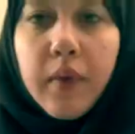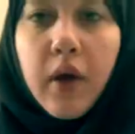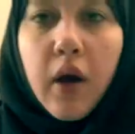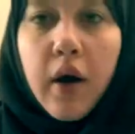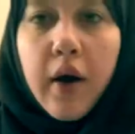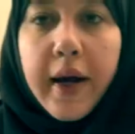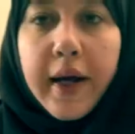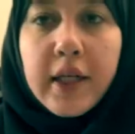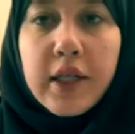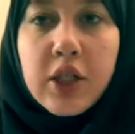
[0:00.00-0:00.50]

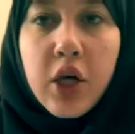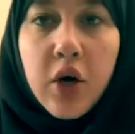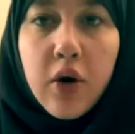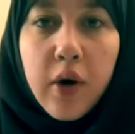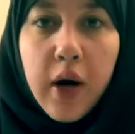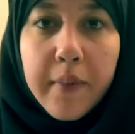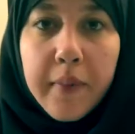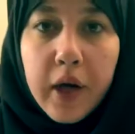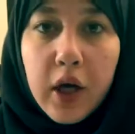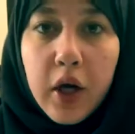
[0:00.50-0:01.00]
Alright, so
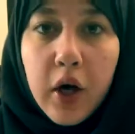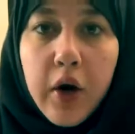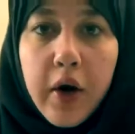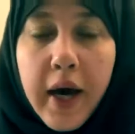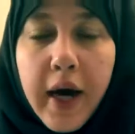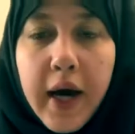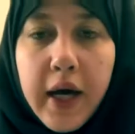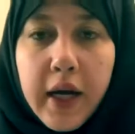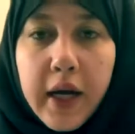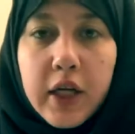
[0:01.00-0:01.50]
I'm going to go
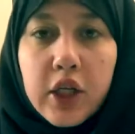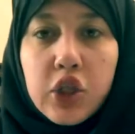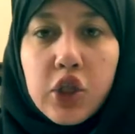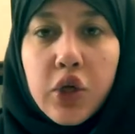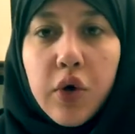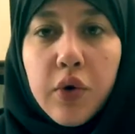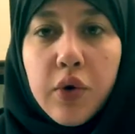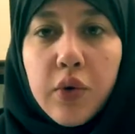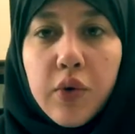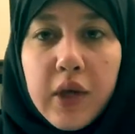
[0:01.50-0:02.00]
ahead and
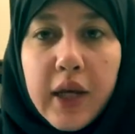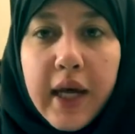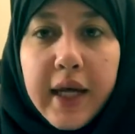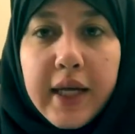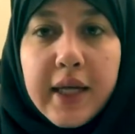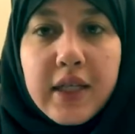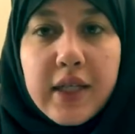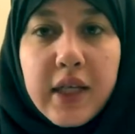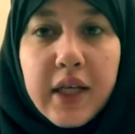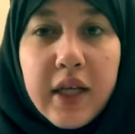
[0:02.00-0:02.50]
show you the
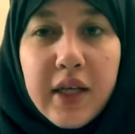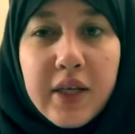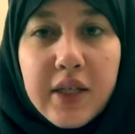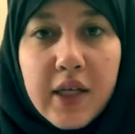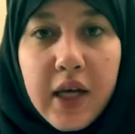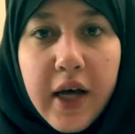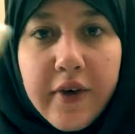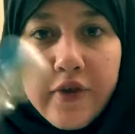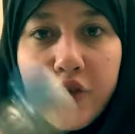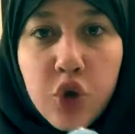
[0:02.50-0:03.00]

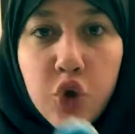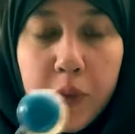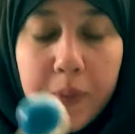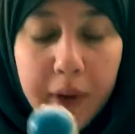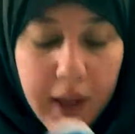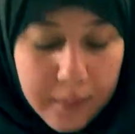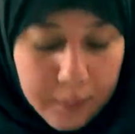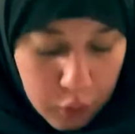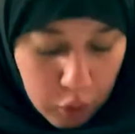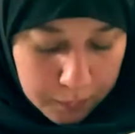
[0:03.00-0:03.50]
easiness of scoop
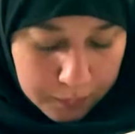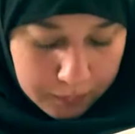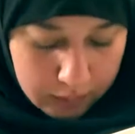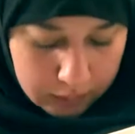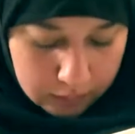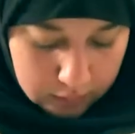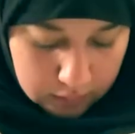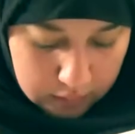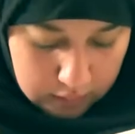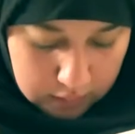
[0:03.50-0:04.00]
and boop.
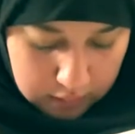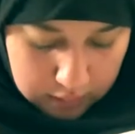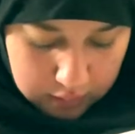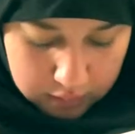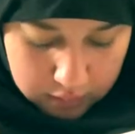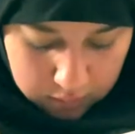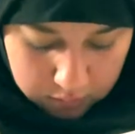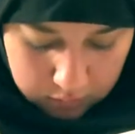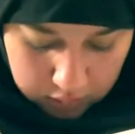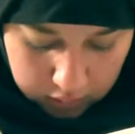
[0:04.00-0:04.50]

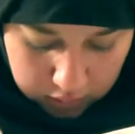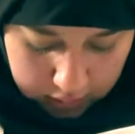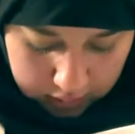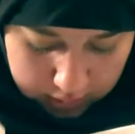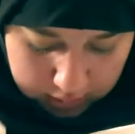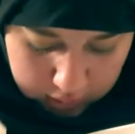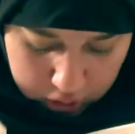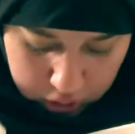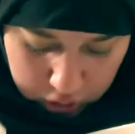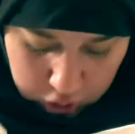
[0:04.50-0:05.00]
So I'm going to go
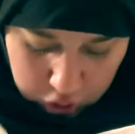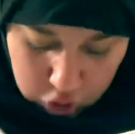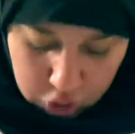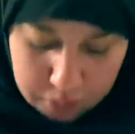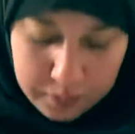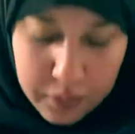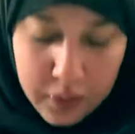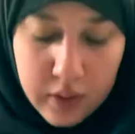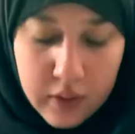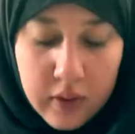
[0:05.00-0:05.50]
ahead and
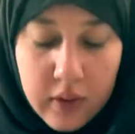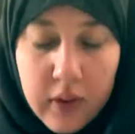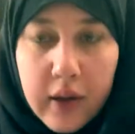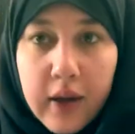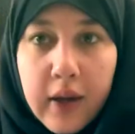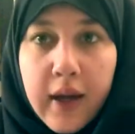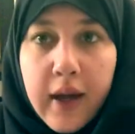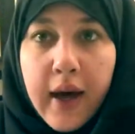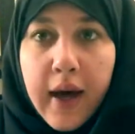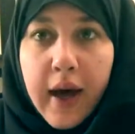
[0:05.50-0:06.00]
scoop,
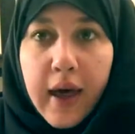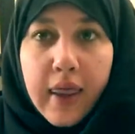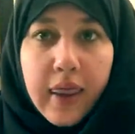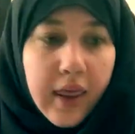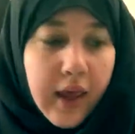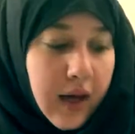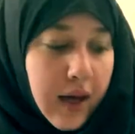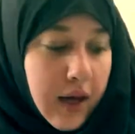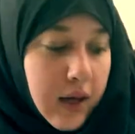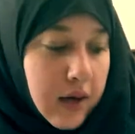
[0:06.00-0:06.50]
and
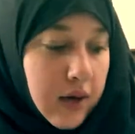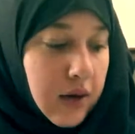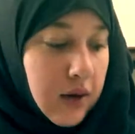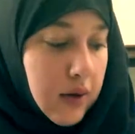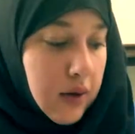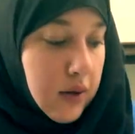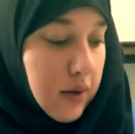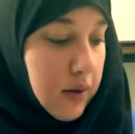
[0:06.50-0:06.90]
then